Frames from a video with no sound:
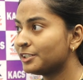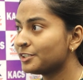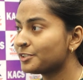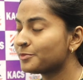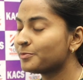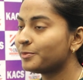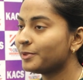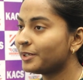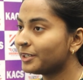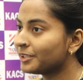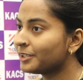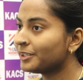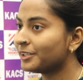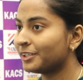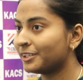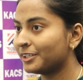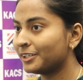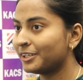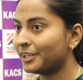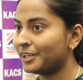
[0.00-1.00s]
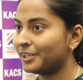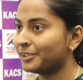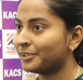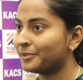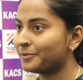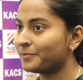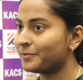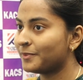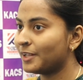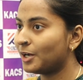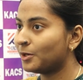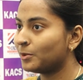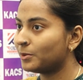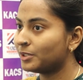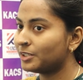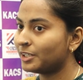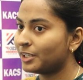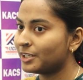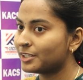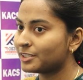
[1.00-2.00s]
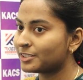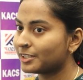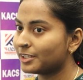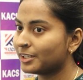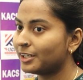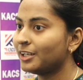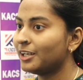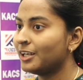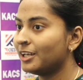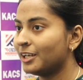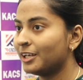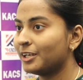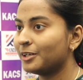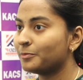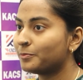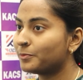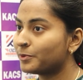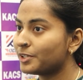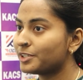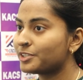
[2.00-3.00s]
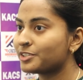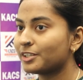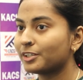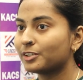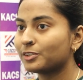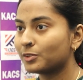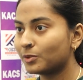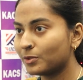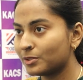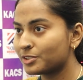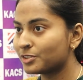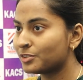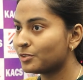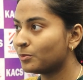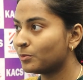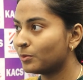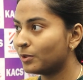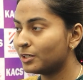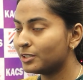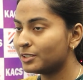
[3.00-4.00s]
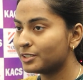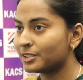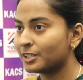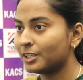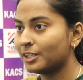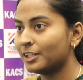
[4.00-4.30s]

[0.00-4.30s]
is being nowadays preached across the world.